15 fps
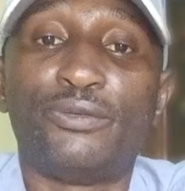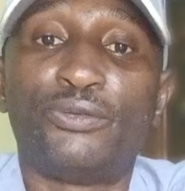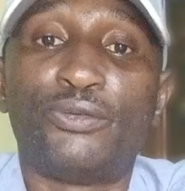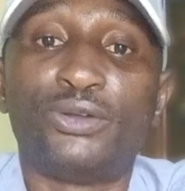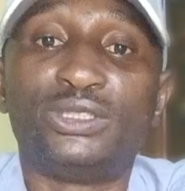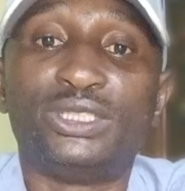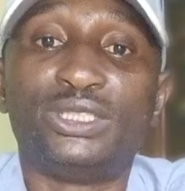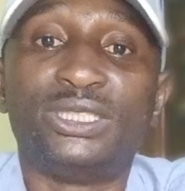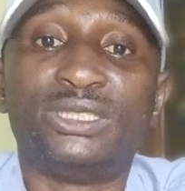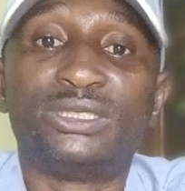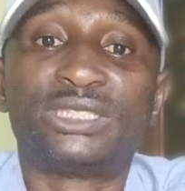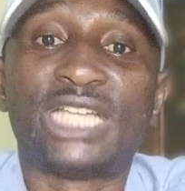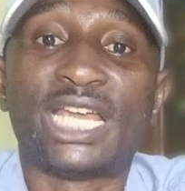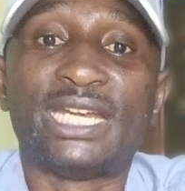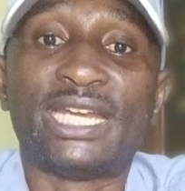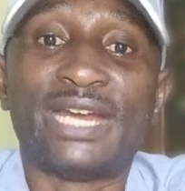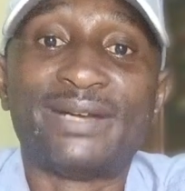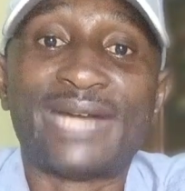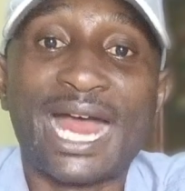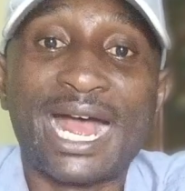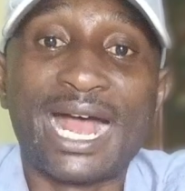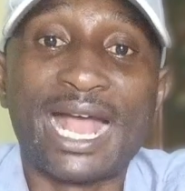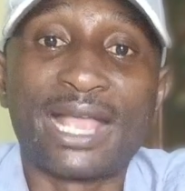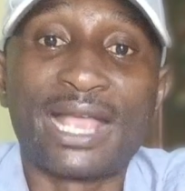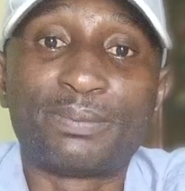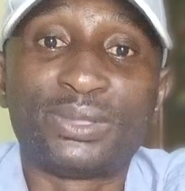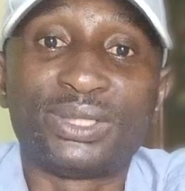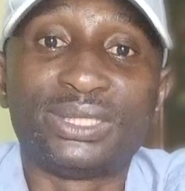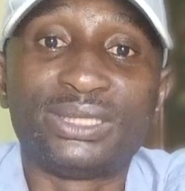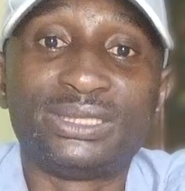for the Tenera
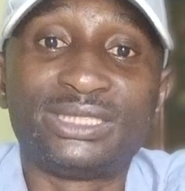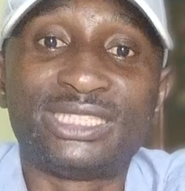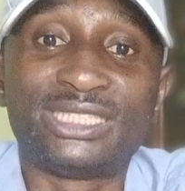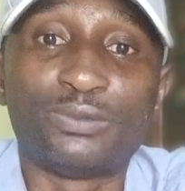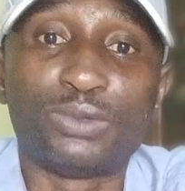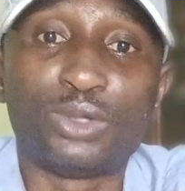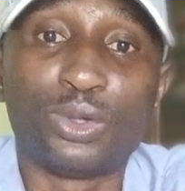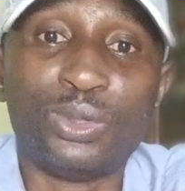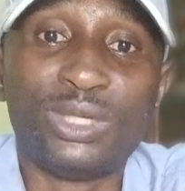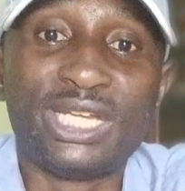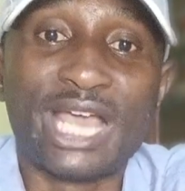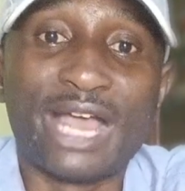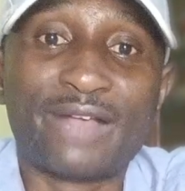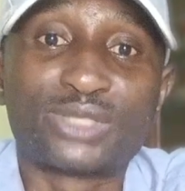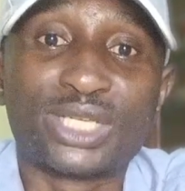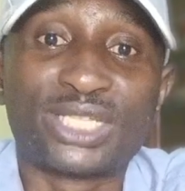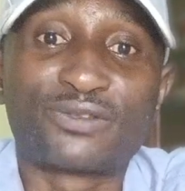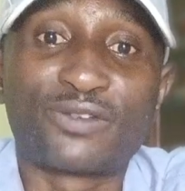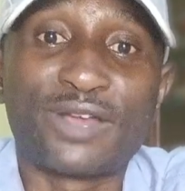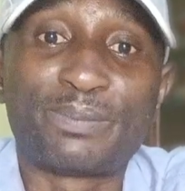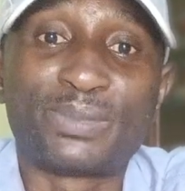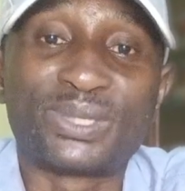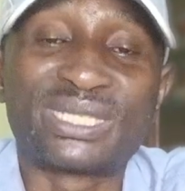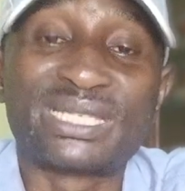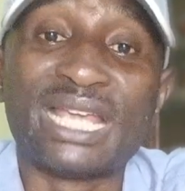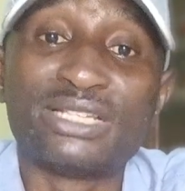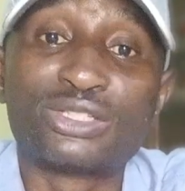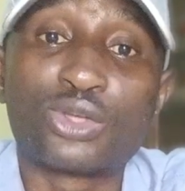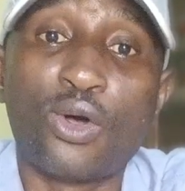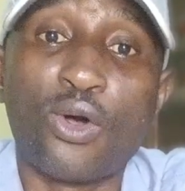hybrid, they will only have
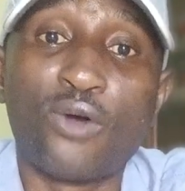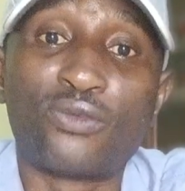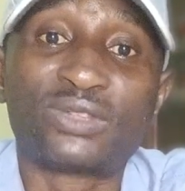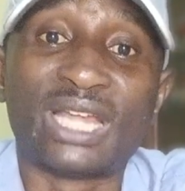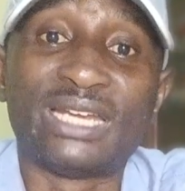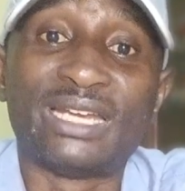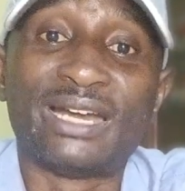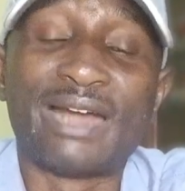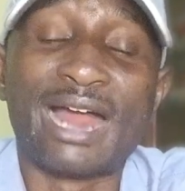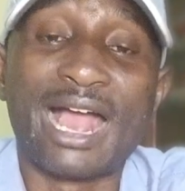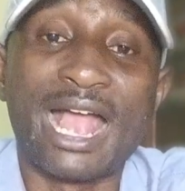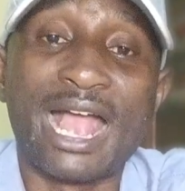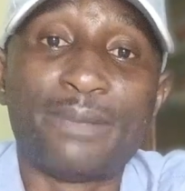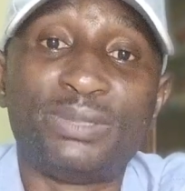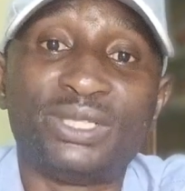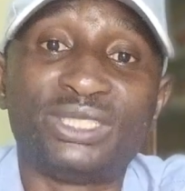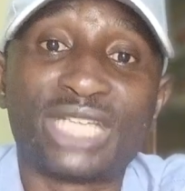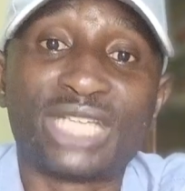25% of Tenera hybrid.